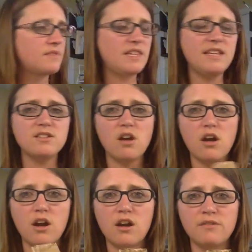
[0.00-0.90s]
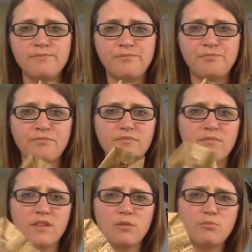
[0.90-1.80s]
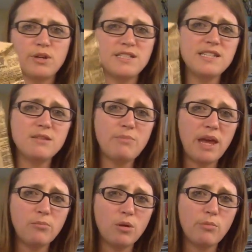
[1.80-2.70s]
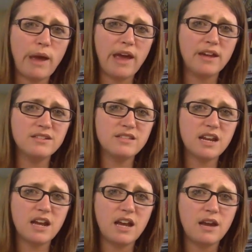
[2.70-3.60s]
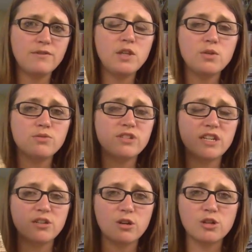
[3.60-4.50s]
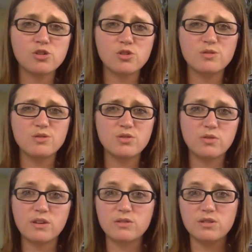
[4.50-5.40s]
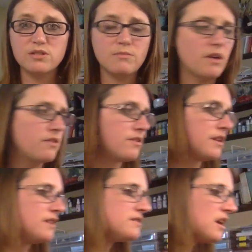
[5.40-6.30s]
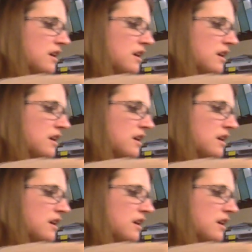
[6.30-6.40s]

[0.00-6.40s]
These are printed paper bags that I have used in art journals, so those are some other things.